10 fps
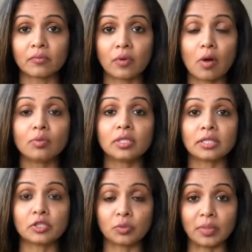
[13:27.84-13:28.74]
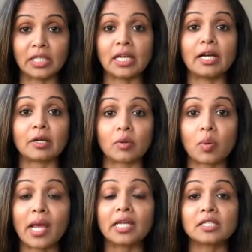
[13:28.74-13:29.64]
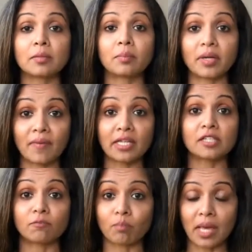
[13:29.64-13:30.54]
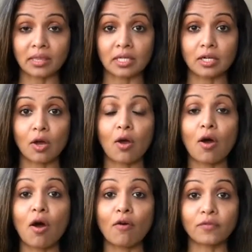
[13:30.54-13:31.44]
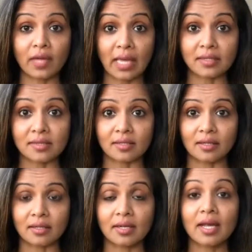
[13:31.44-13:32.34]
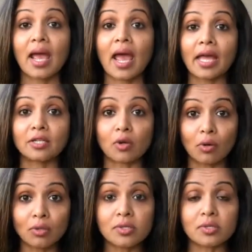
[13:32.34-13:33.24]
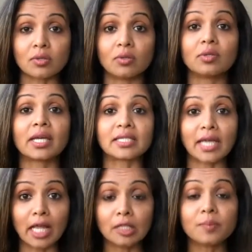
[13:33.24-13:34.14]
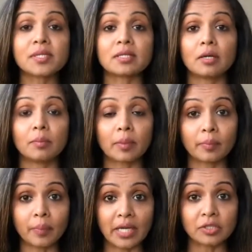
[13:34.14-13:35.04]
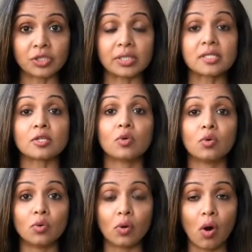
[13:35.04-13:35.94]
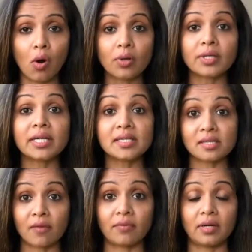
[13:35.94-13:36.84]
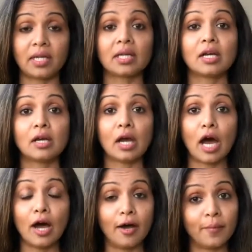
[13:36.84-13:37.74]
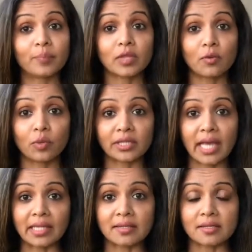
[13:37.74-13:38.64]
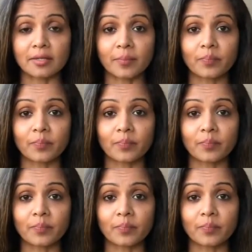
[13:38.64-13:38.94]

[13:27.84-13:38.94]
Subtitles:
found to be a great preventive method of cancer, and also it helps patients who are already suffering with cancer.